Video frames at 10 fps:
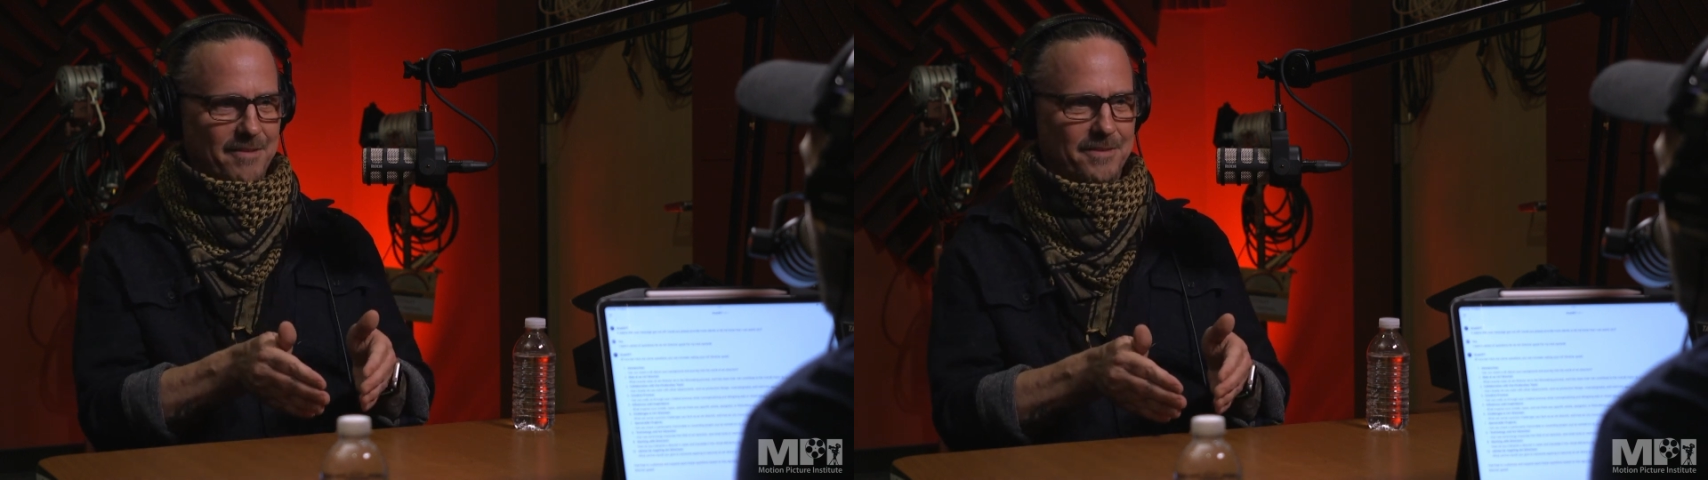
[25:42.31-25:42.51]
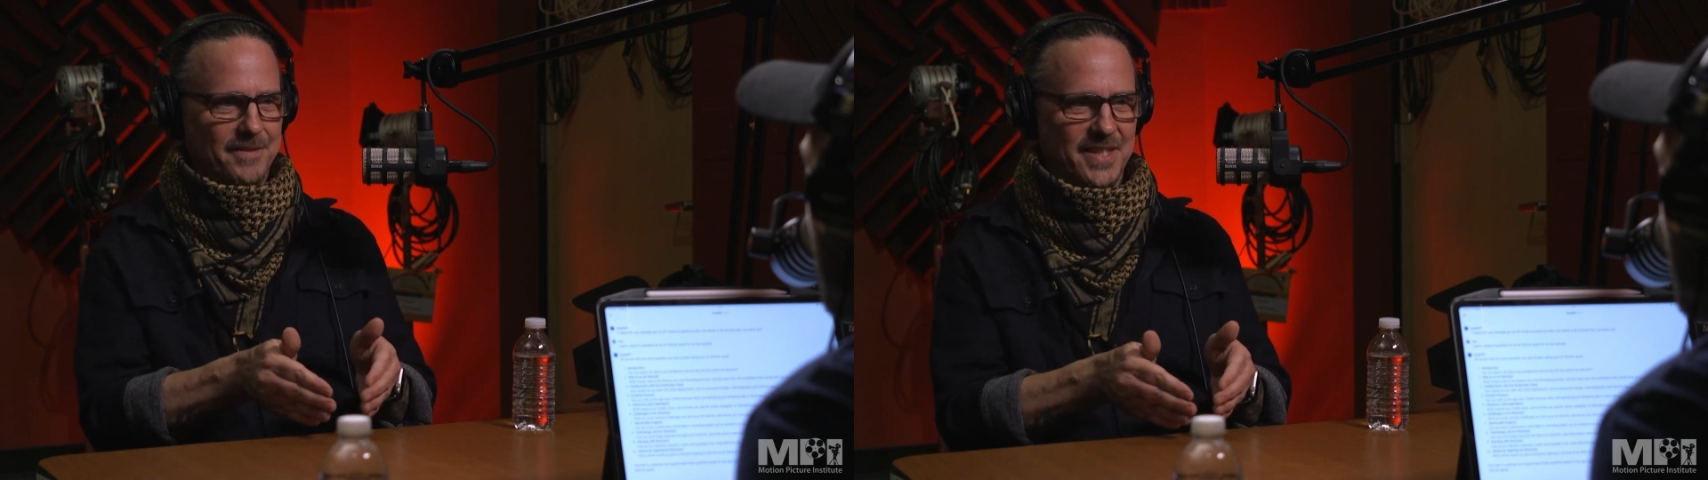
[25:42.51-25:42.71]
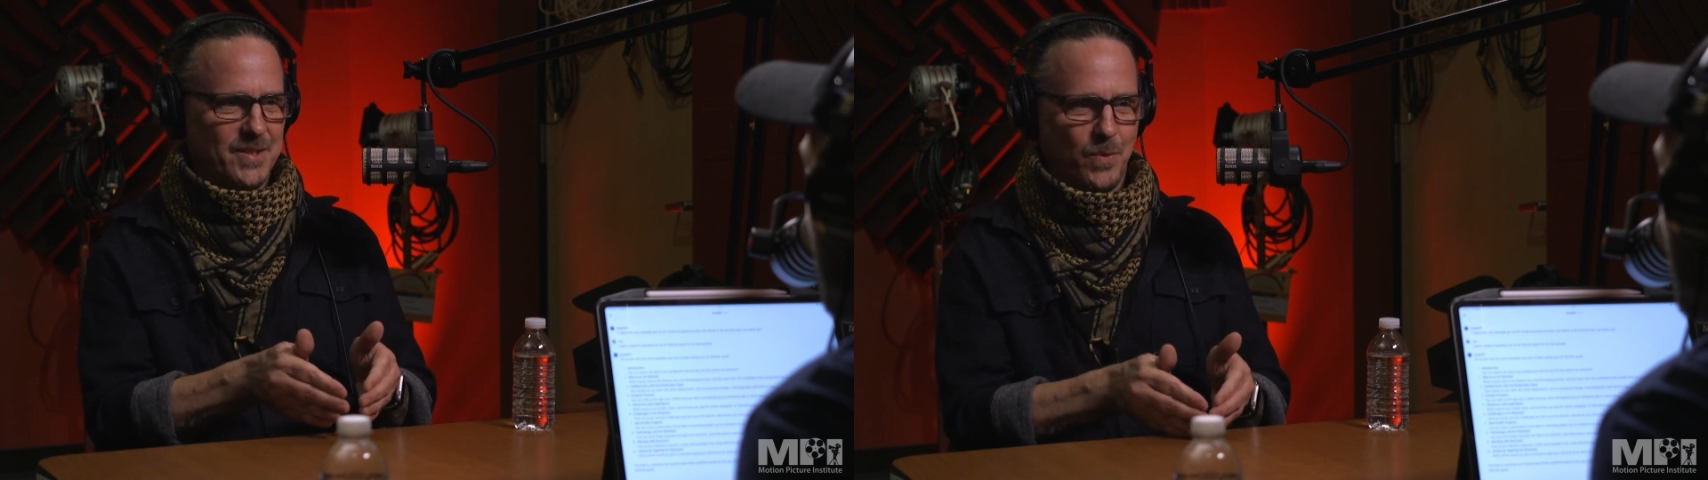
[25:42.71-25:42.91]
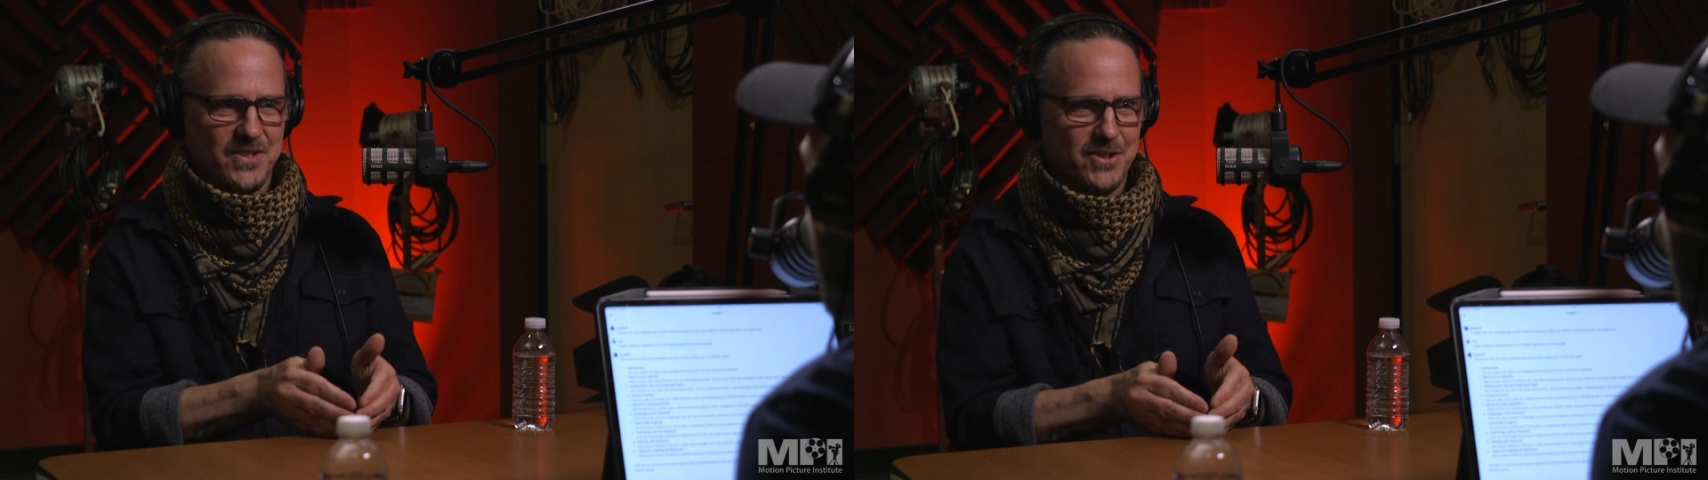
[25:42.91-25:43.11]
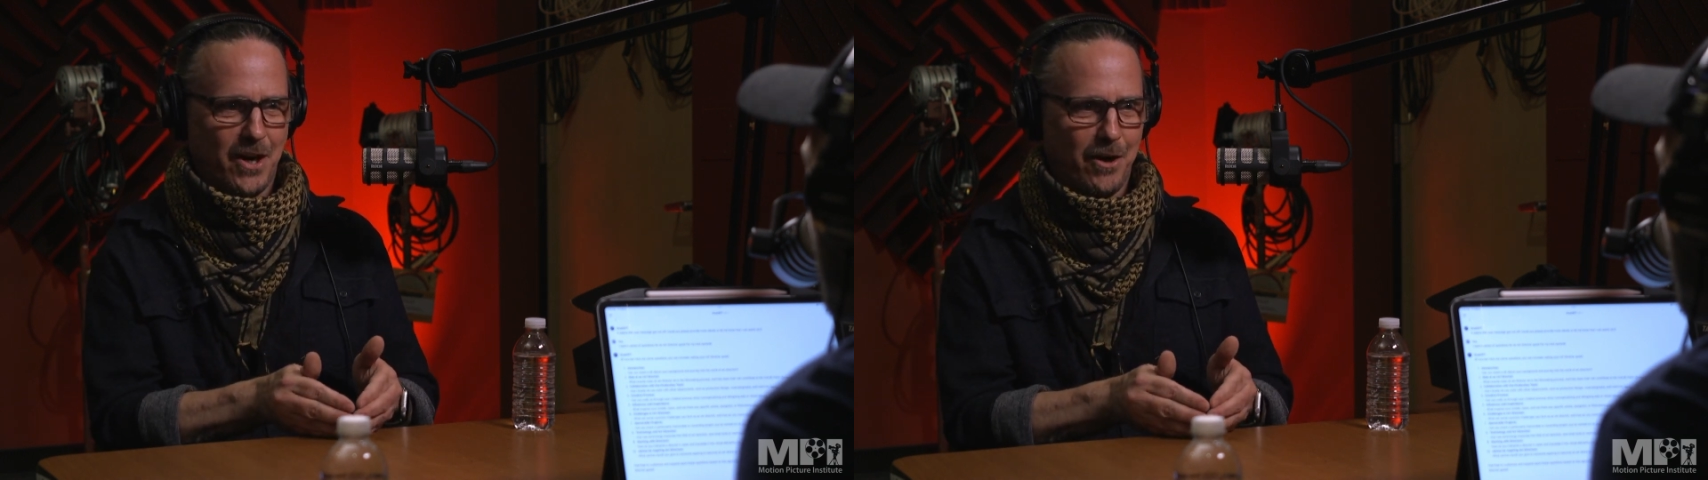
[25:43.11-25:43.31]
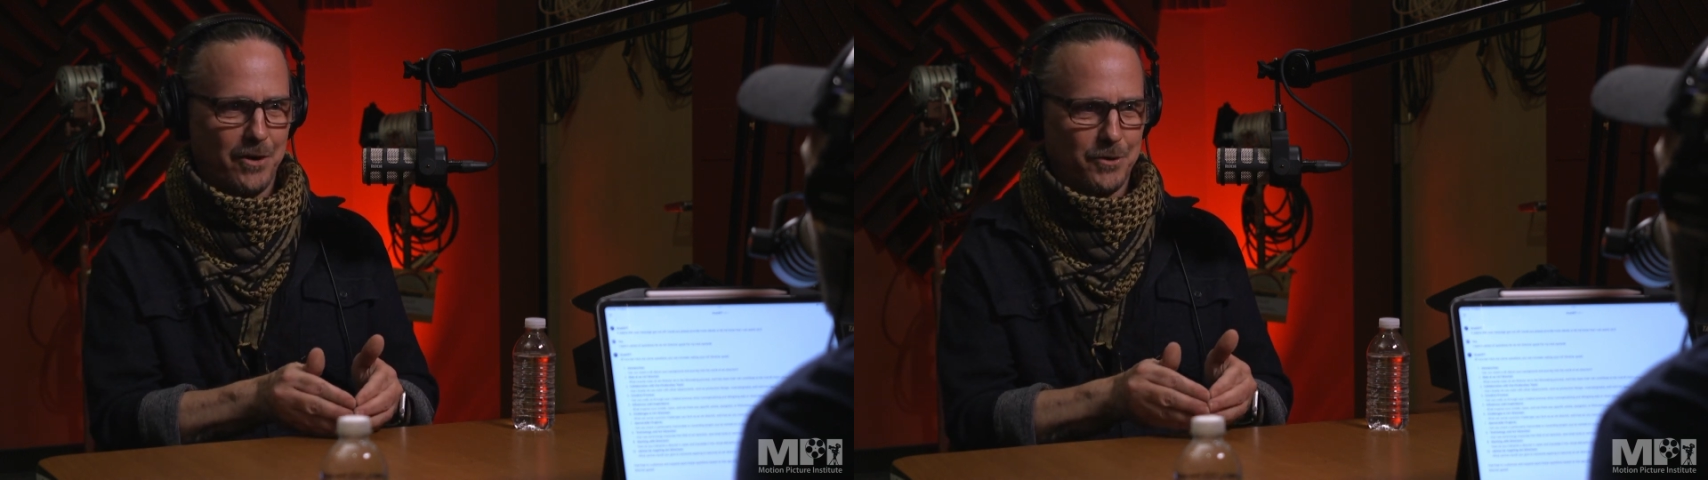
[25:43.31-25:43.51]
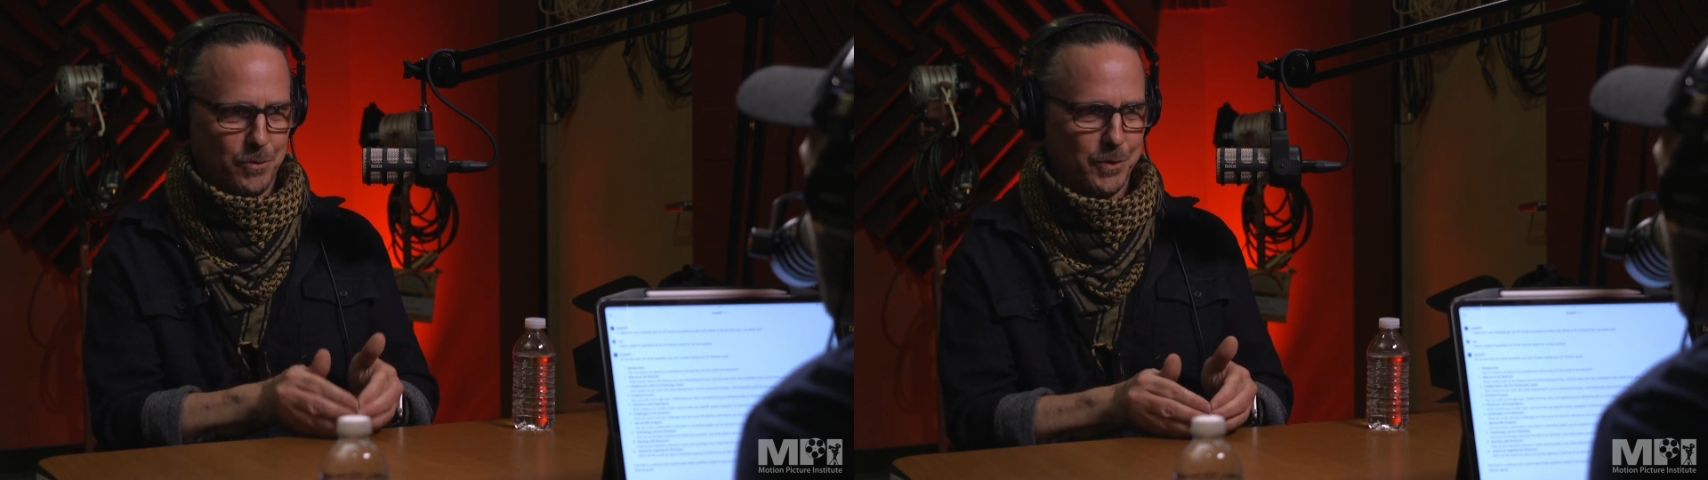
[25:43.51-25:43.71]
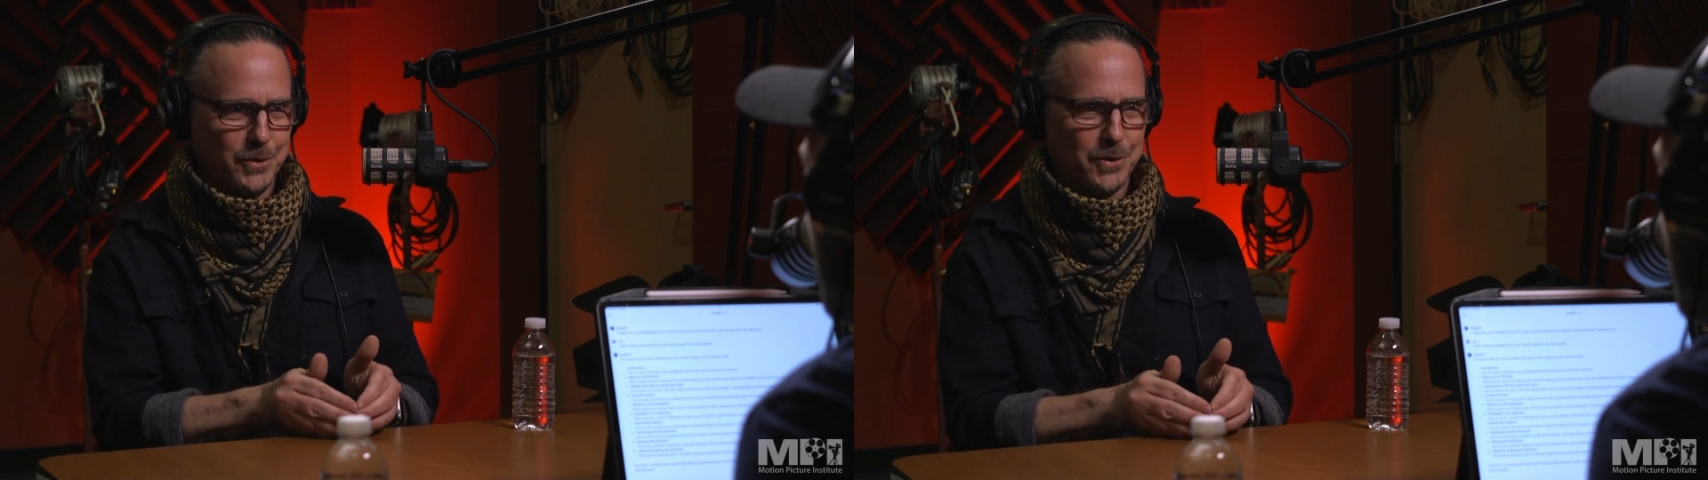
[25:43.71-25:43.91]
this wasn't our
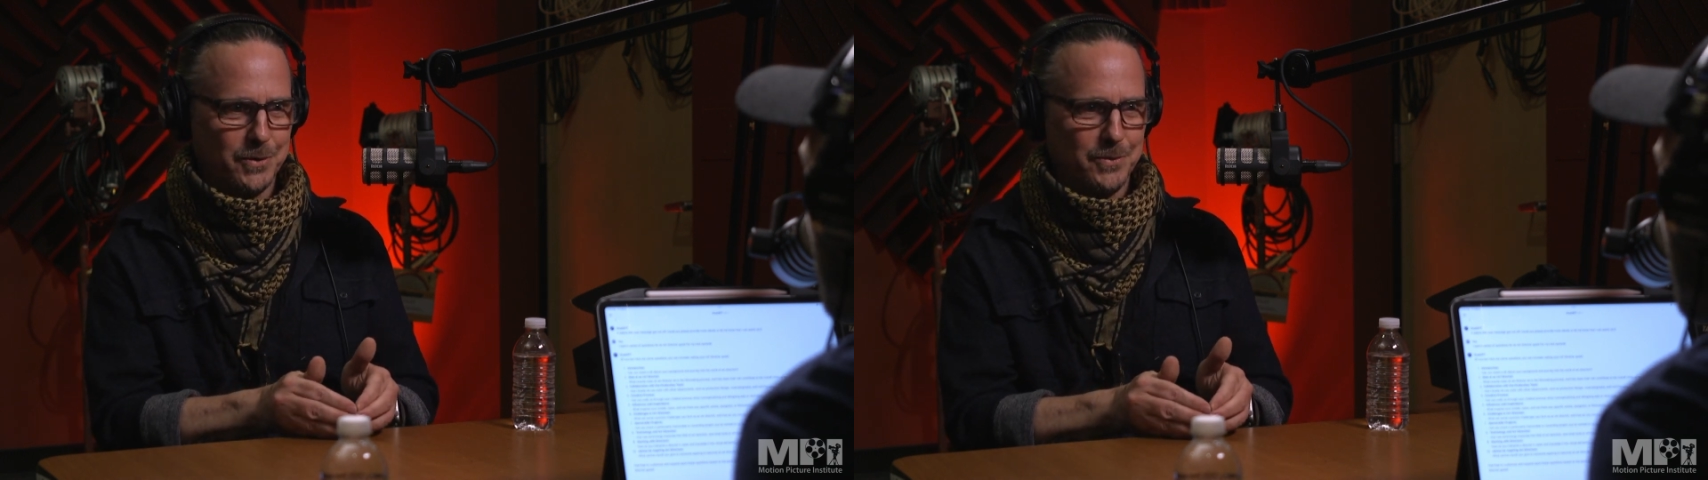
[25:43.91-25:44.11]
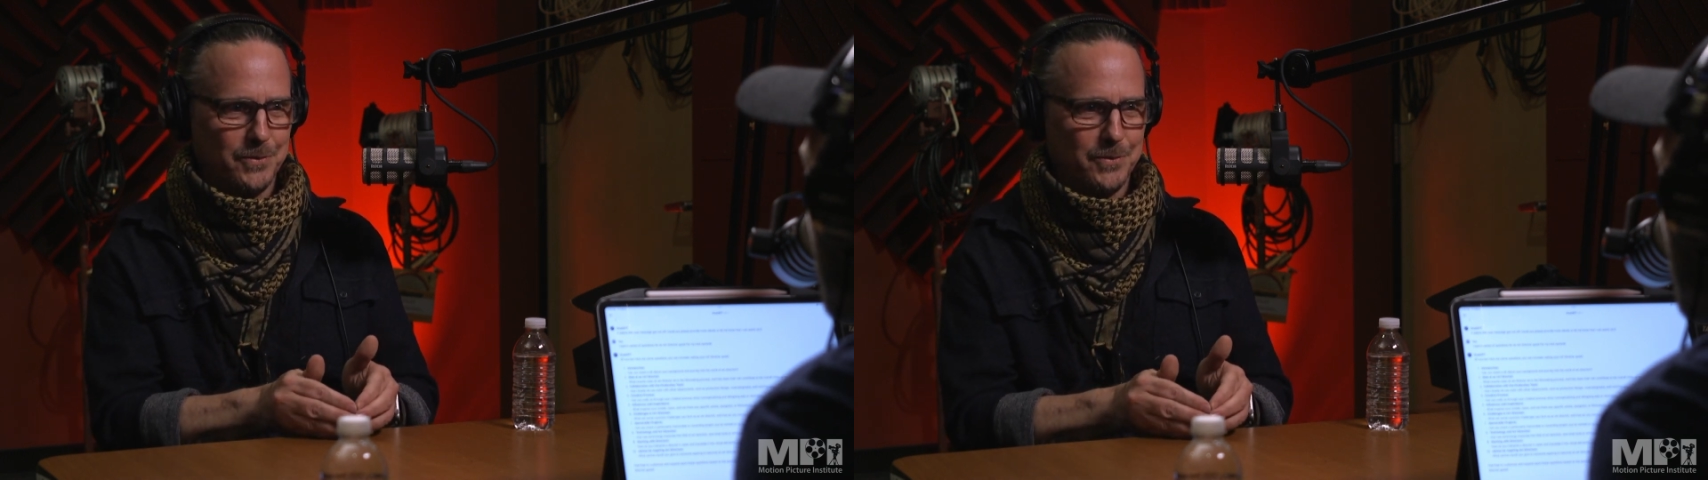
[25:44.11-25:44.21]
crew